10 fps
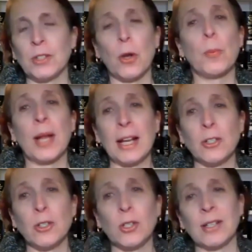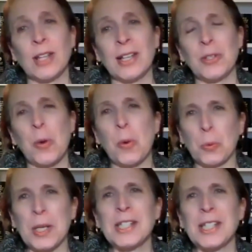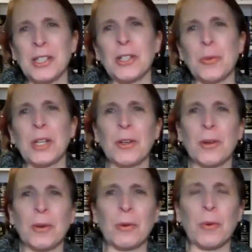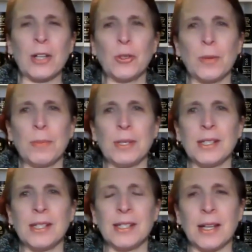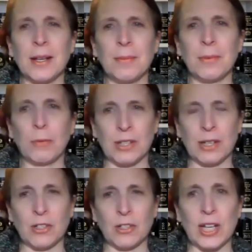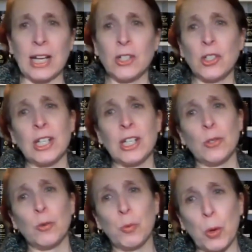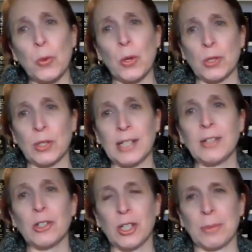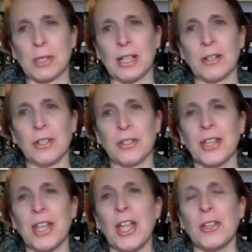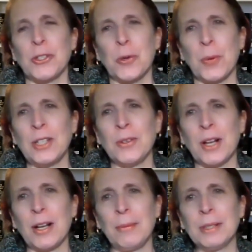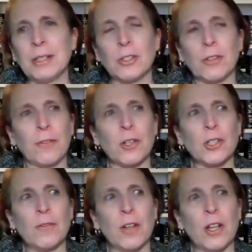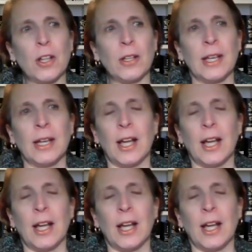the whole reason that you want to go to a graduate business education is you grow those leadership skills. So when you come here, so first of all,